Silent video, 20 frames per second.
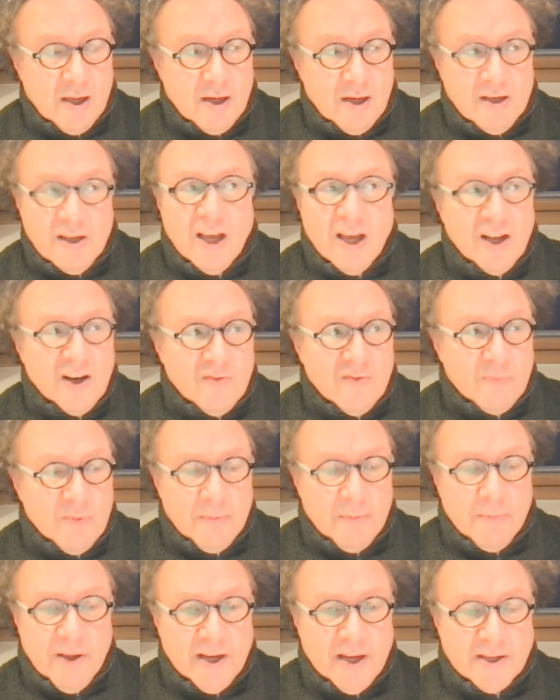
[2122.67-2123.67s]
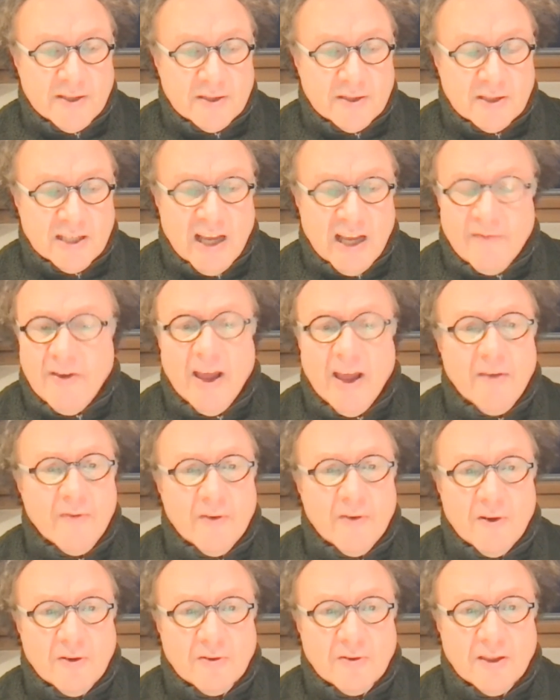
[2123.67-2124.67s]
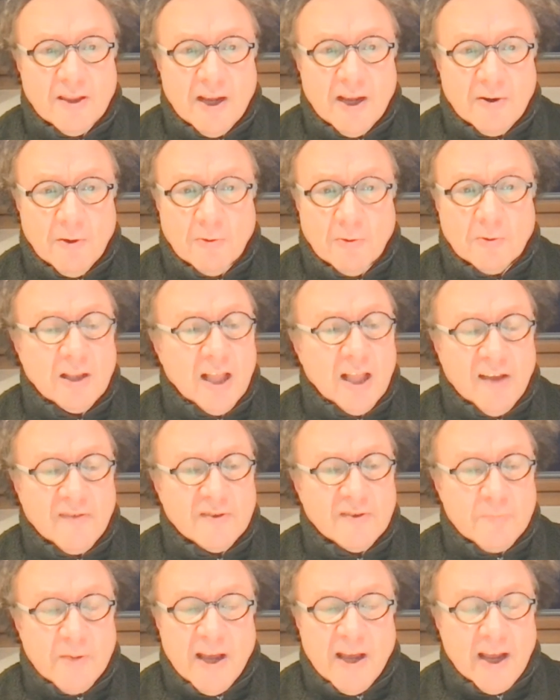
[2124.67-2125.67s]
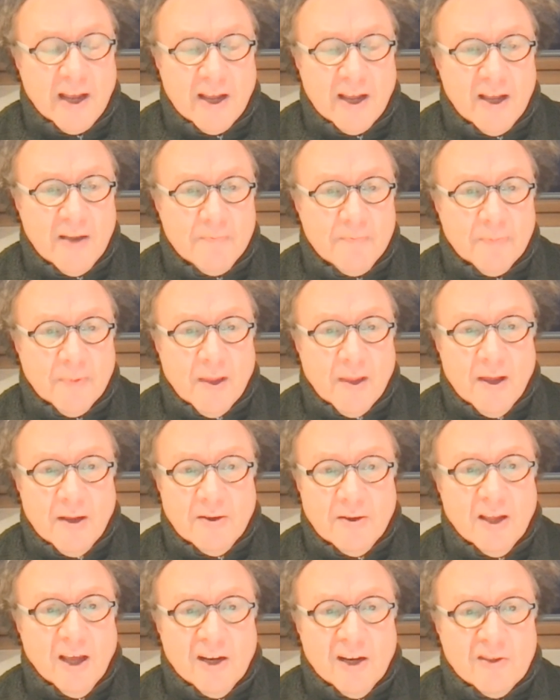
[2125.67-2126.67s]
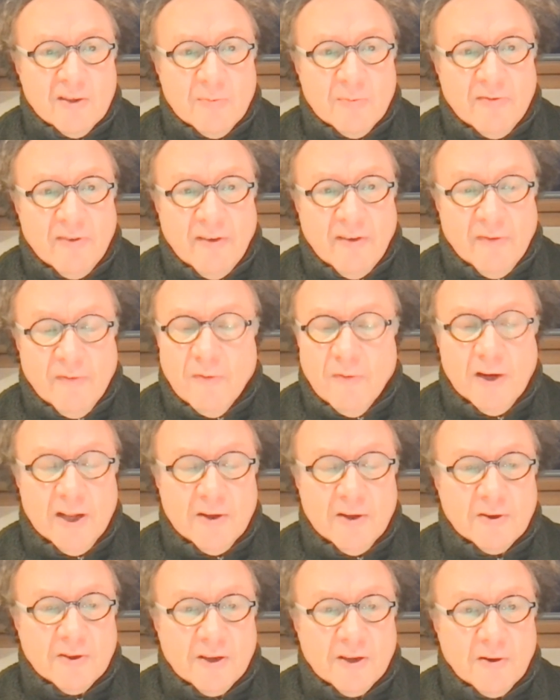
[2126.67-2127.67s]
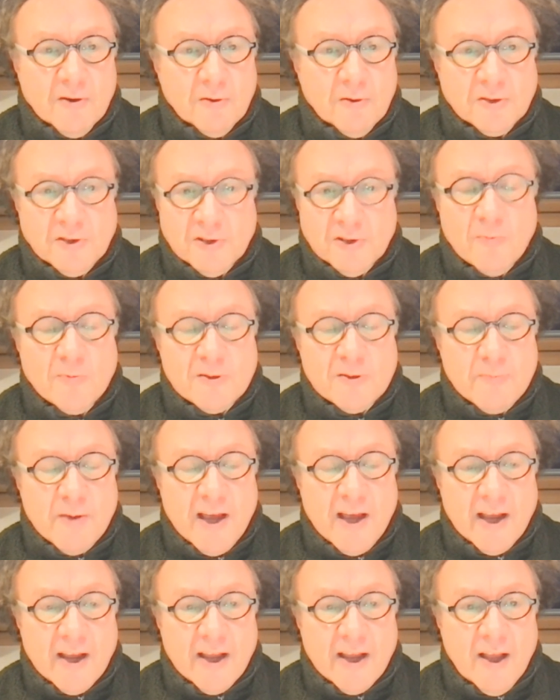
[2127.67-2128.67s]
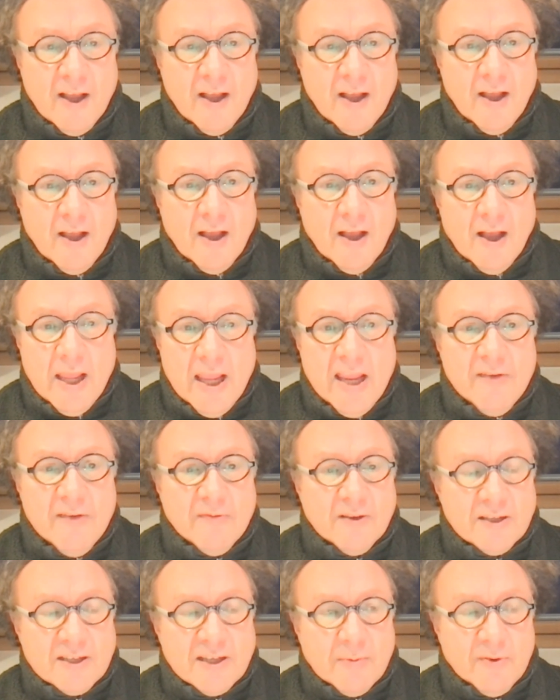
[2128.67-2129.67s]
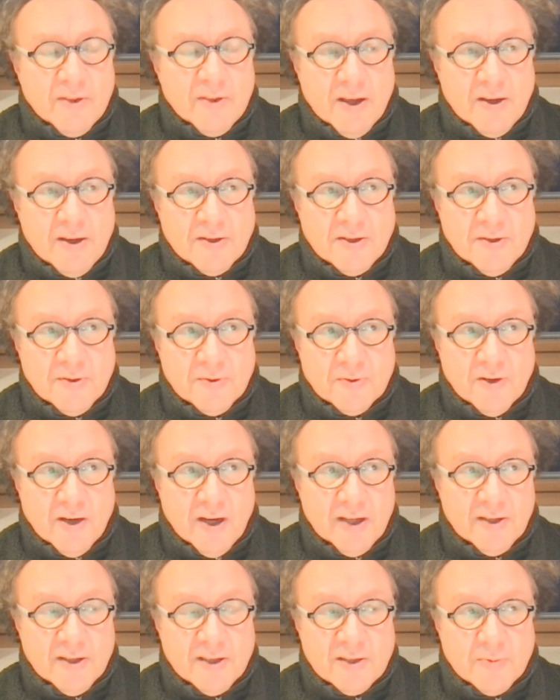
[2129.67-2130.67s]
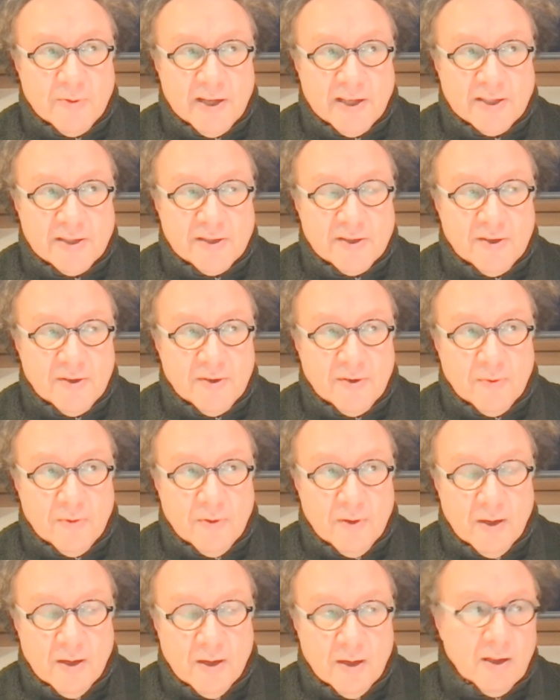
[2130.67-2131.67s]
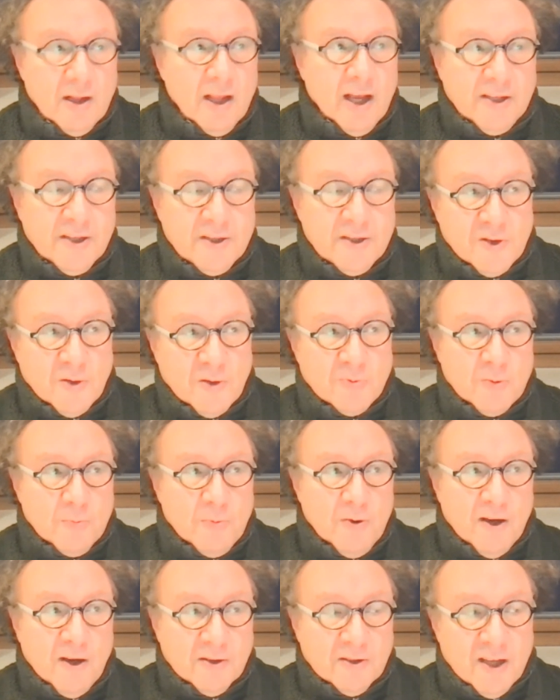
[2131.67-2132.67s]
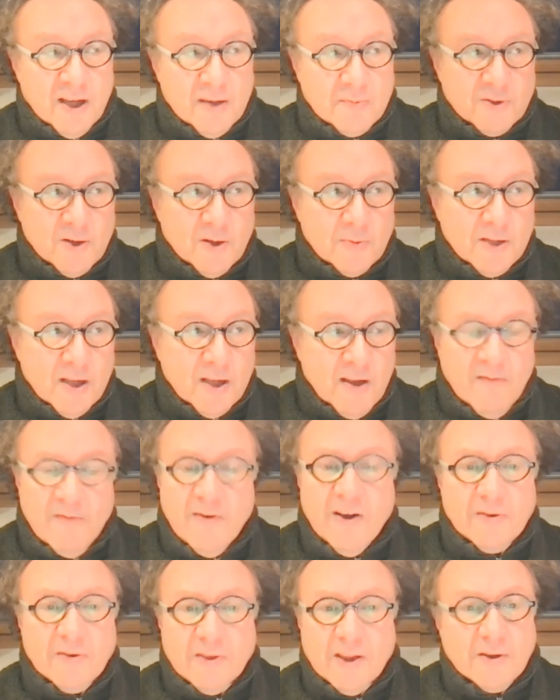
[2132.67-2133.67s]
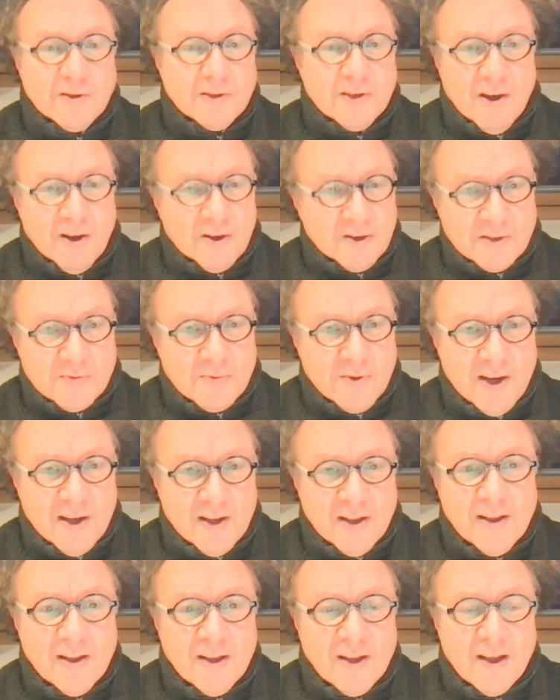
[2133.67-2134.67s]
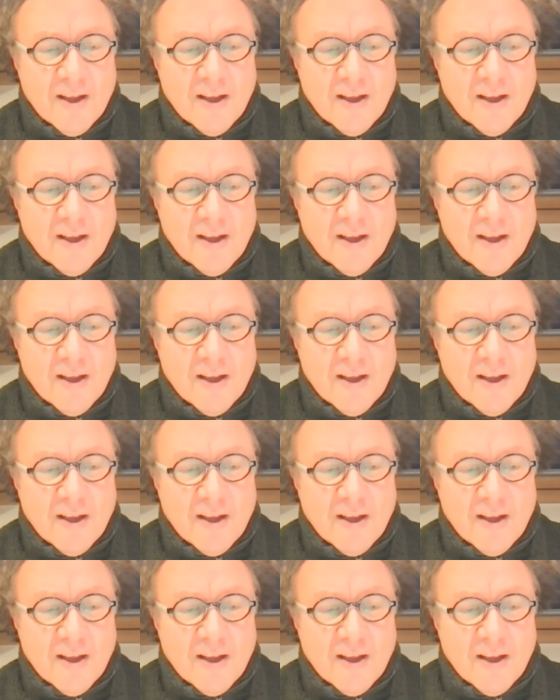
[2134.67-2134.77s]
none of my patients have ever got their old lives back. None of them have ever fully got their old jobs back. Even some of those who tried to switch to lighter jobs or part-time jobs found those hard as well.